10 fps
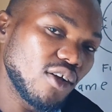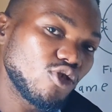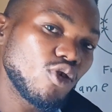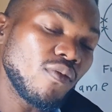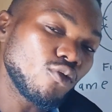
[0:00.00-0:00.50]
So
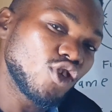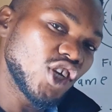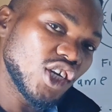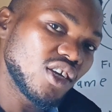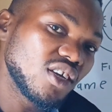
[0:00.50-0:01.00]
you have to
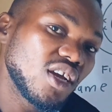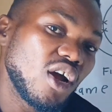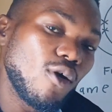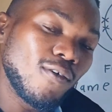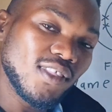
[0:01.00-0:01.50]
check
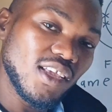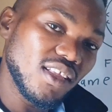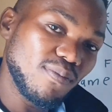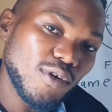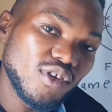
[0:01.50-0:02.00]
on the
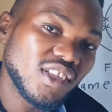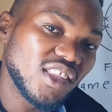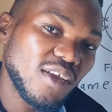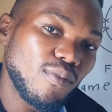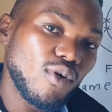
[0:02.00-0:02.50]
periodic
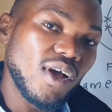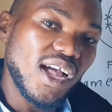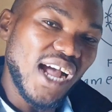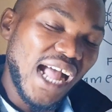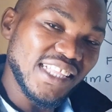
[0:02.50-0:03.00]
table
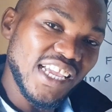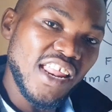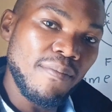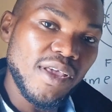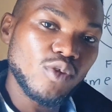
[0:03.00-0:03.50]
an
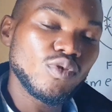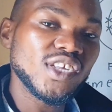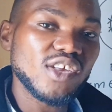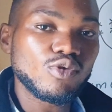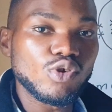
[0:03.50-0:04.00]
element which
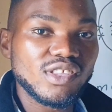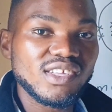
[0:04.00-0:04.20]
has got